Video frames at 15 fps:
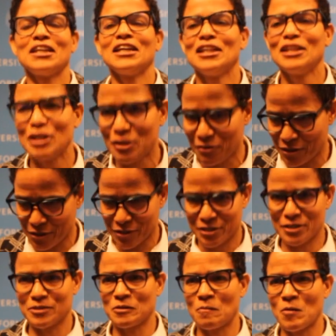any
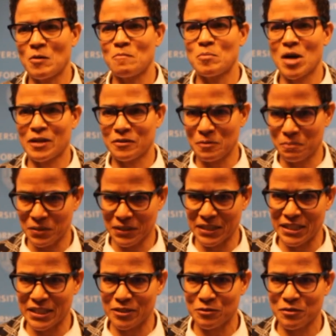criticism about the
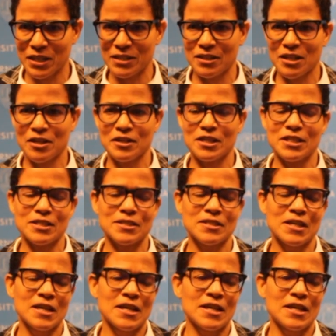police, right, there is